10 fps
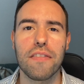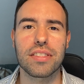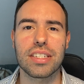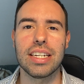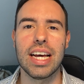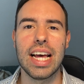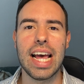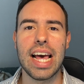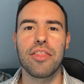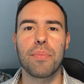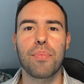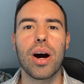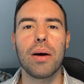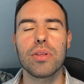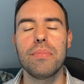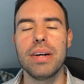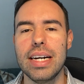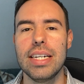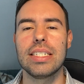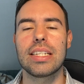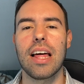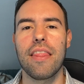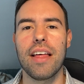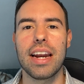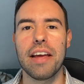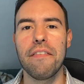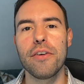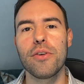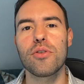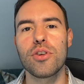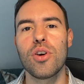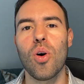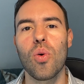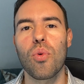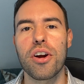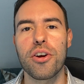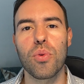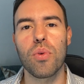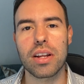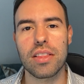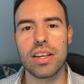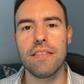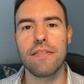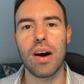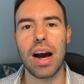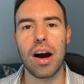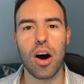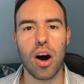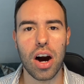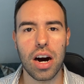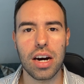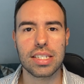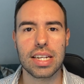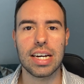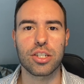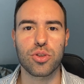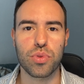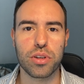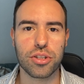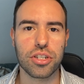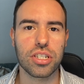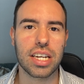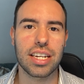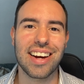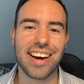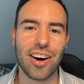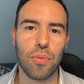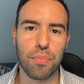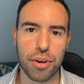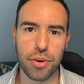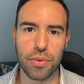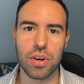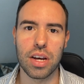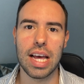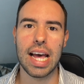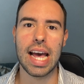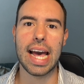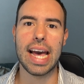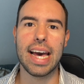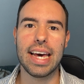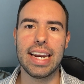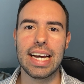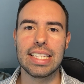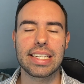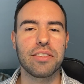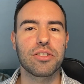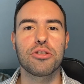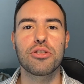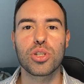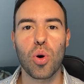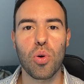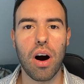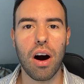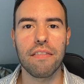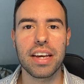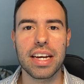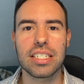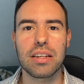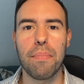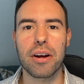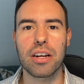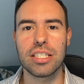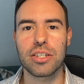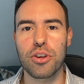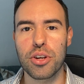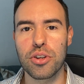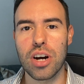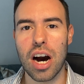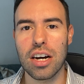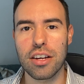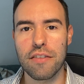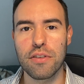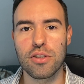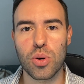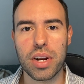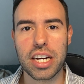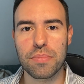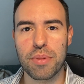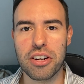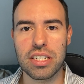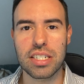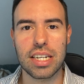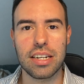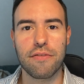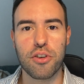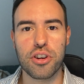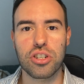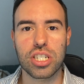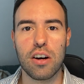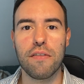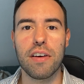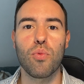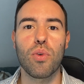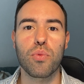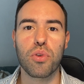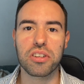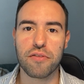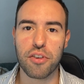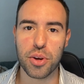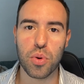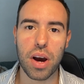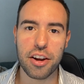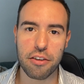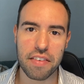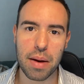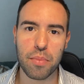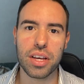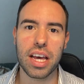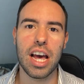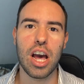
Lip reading: often. The problem is that if you don't know where you wanna live, us as realtors cannot help you. And it sounds so obvious, but if you don't experience it for yourself and what works for you and your family,